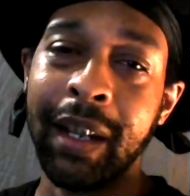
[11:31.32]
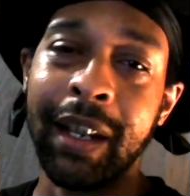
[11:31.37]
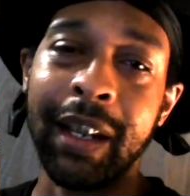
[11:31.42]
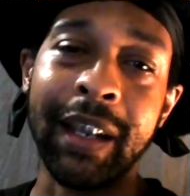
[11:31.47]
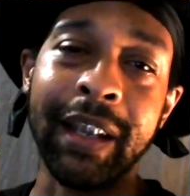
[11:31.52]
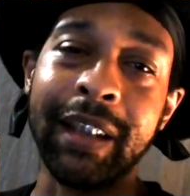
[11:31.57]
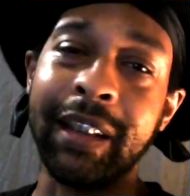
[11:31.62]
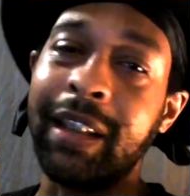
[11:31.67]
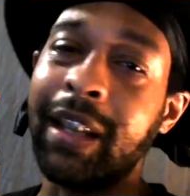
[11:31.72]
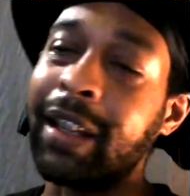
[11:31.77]

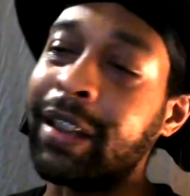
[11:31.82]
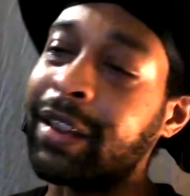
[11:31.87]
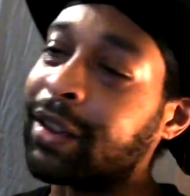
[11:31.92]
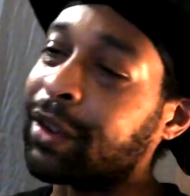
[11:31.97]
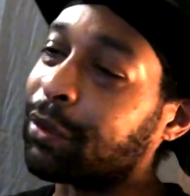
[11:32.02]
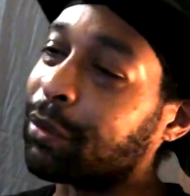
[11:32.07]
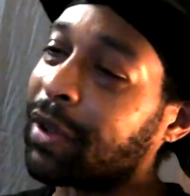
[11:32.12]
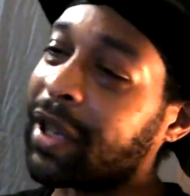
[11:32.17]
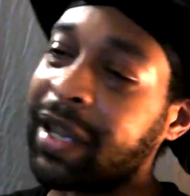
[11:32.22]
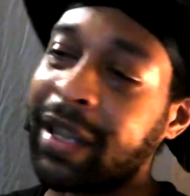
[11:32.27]
it
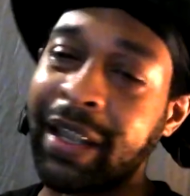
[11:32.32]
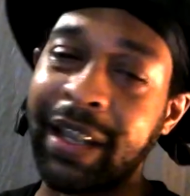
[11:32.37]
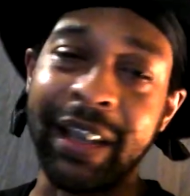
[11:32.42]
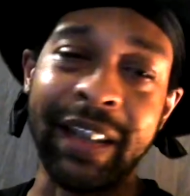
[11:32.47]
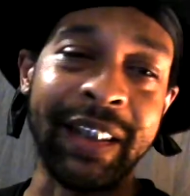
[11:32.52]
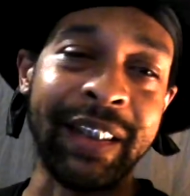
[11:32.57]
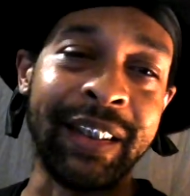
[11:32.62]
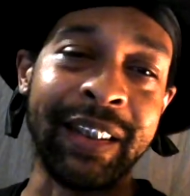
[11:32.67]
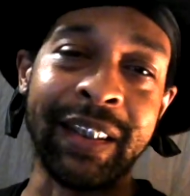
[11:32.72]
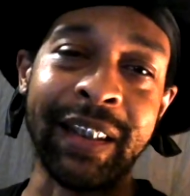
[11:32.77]
doesn't make
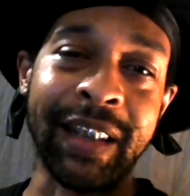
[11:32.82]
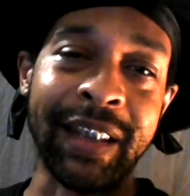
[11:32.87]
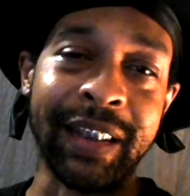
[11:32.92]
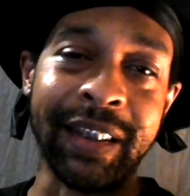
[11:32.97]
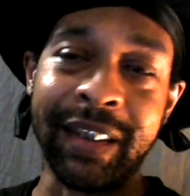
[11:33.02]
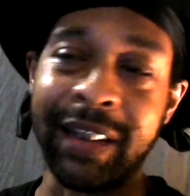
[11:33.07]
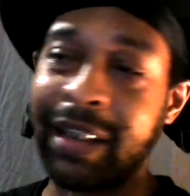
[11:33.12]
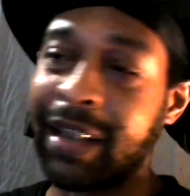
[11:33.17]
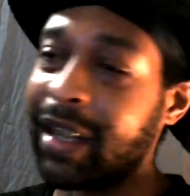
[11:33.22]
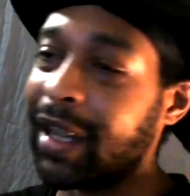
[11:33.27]
any
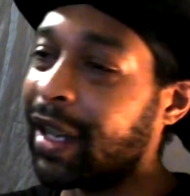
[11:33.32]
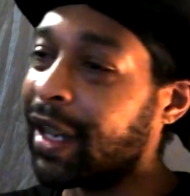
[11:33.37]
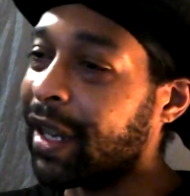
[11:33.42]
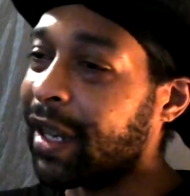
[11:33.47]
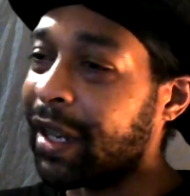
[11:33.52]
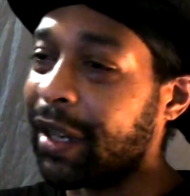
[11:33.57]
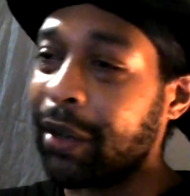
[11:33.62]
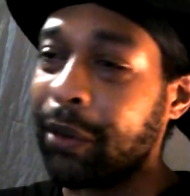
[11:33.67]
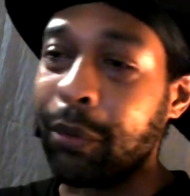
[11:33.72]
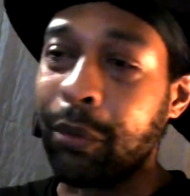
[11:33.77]
sense
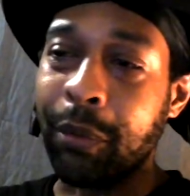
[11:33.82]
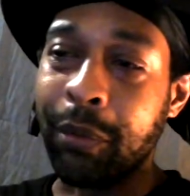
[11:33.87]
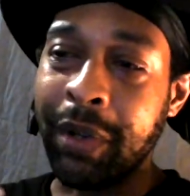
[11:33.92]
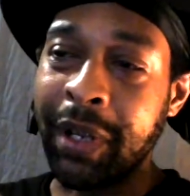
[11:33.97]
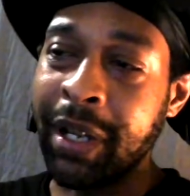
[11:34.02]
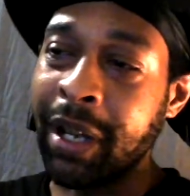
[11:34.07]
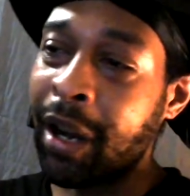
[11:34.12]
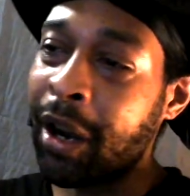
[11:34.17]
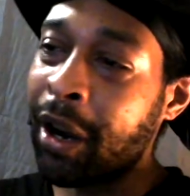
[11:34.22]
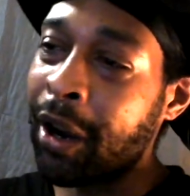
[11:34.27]

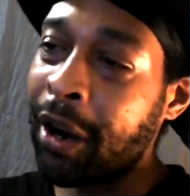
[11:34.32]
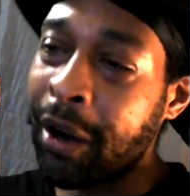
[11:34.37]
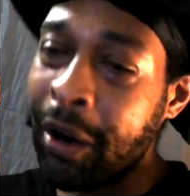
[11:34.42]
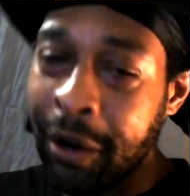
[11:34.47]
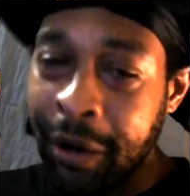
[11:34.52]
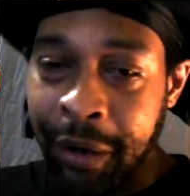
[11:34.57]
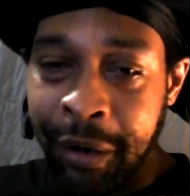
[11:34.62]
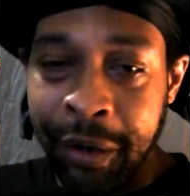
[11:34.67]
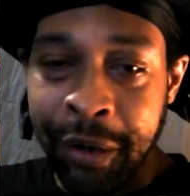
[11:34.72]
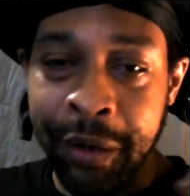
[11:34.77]
we
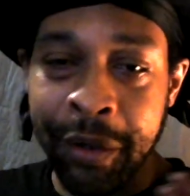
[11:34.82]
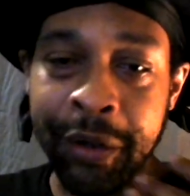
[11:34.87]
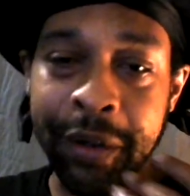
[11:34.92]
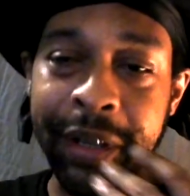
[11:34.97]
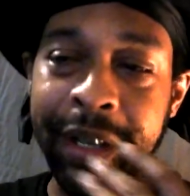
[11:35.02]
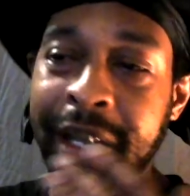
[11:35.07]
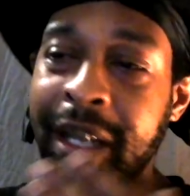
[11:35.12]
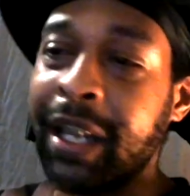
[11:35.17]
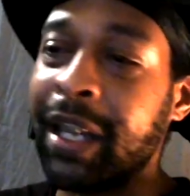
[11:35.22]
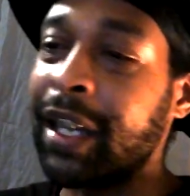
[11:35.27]
all
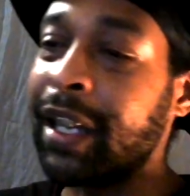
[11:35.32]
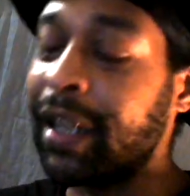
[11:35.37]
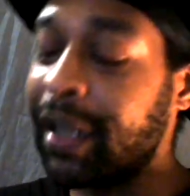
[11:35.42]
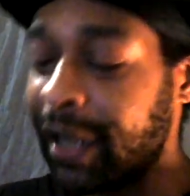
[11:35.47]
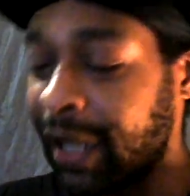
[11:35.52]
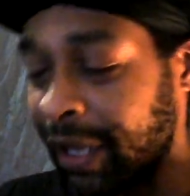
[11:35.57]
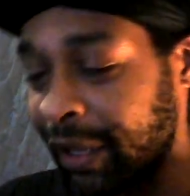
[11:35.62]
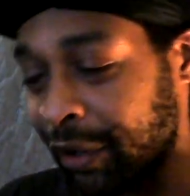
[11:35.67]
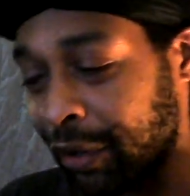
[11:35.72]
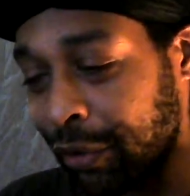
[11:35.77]
get
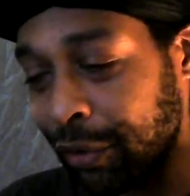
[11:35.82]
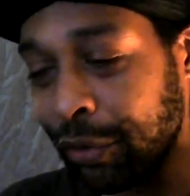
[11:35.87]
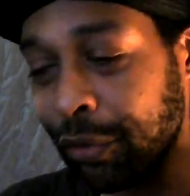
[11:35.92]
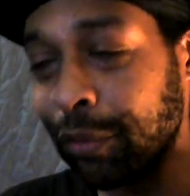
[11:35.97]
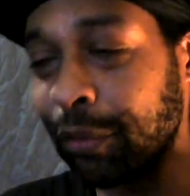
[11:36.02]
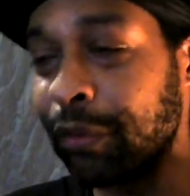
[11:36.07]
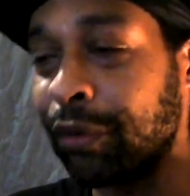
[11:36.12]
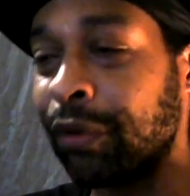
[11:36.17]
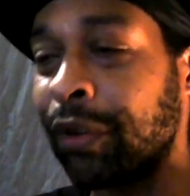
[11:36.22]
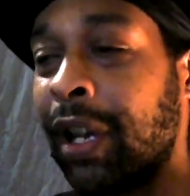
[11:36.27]
that
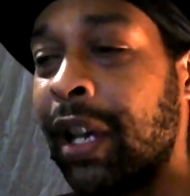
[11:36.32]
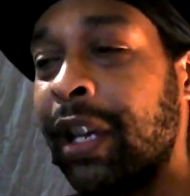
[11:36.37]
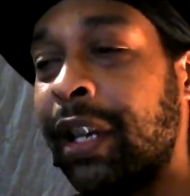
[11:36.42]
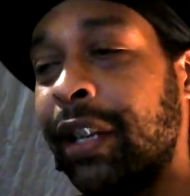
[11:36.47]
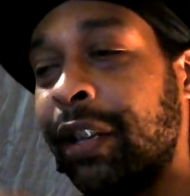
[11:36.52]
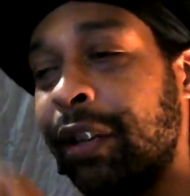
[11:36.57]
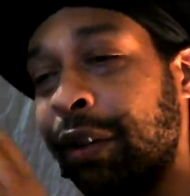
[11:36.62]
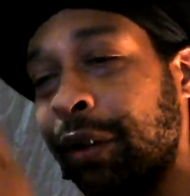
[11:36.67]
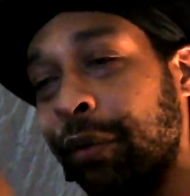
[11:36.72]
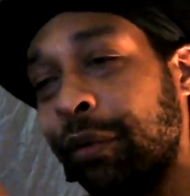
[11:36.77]
you trying
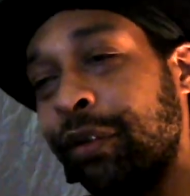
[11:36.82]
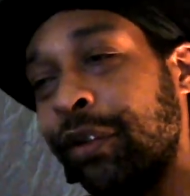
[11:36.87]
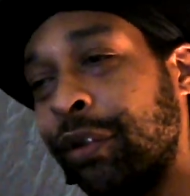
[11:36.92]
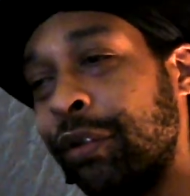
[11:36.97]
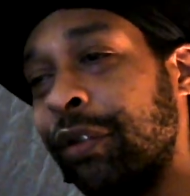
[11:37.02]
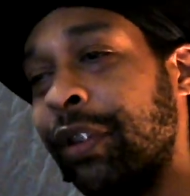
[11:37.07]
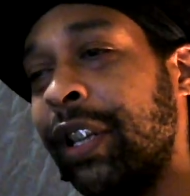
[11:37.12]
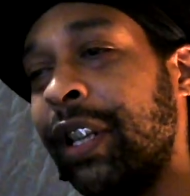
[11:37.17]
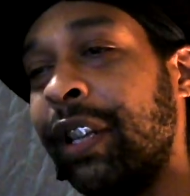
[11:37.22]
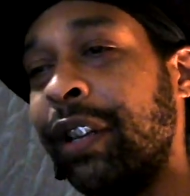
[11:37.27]
to do what
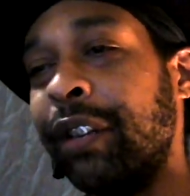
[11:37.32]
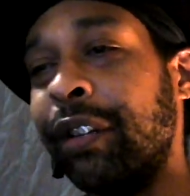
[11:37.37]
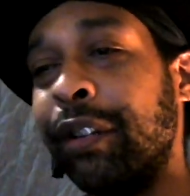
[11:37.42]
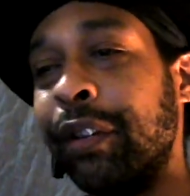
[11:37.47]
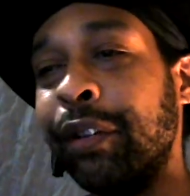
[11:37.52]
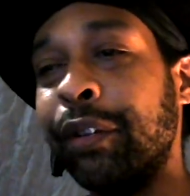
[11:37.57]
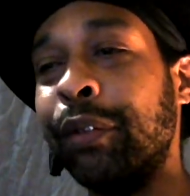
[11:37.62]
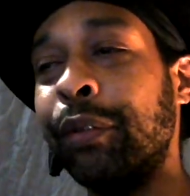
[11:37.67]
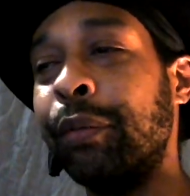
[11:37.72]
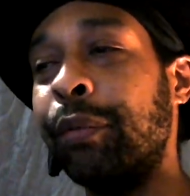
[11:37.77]
you need to
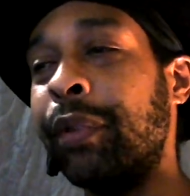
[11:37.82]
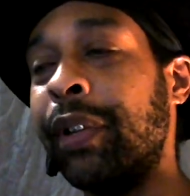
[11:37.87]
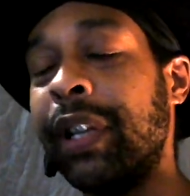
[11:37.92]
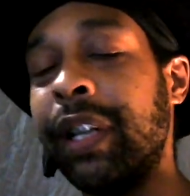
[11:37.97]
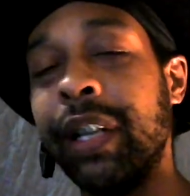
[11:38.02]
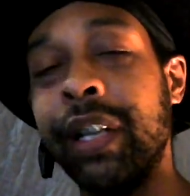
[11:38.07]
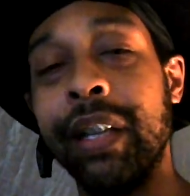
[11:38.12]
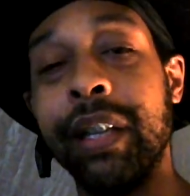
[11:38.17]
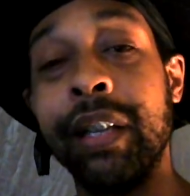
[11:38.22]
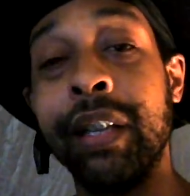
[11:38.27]
do,
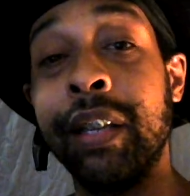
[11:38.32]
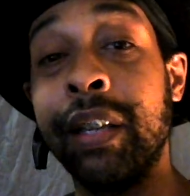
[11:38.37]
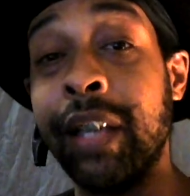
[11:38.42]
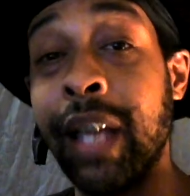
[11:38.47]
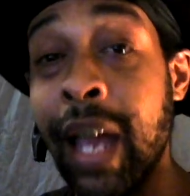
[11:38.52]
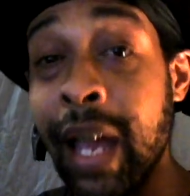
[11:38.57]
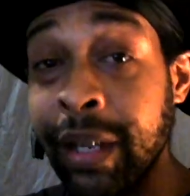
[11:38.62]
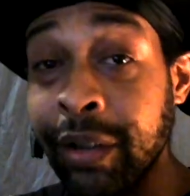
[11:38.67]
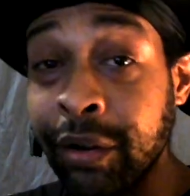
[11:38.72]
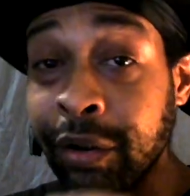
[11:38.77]
but
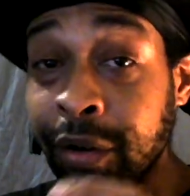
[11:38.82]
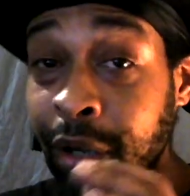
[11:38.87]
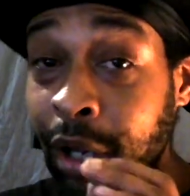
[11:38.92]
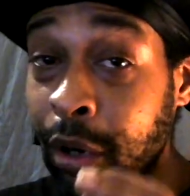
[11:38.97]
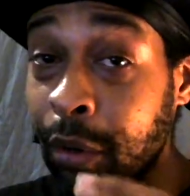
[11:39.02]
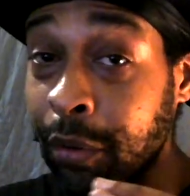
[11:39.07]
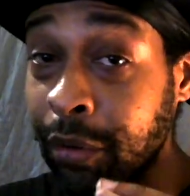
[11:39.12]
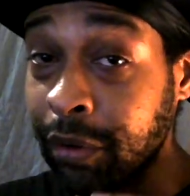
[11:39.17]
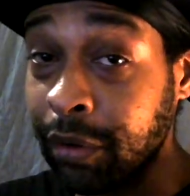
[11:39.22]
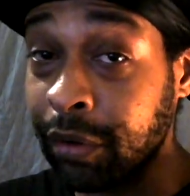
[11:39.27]
that's
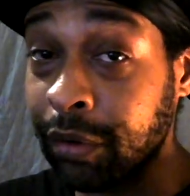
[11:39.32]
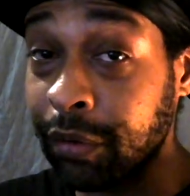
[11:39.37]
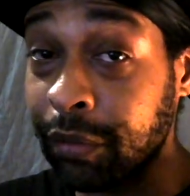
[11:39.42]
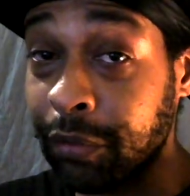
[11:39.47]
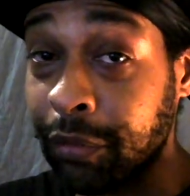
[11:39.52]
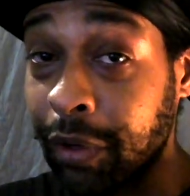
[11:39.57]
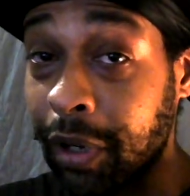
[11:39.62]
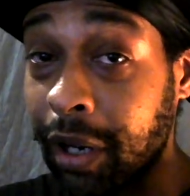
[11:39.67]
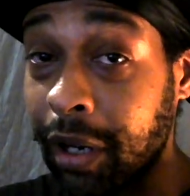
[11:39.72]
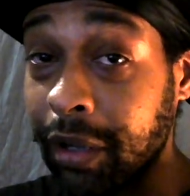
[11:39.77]
going too
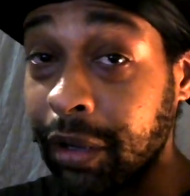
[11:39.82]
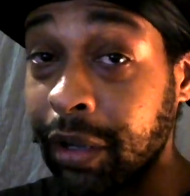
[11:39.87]
far.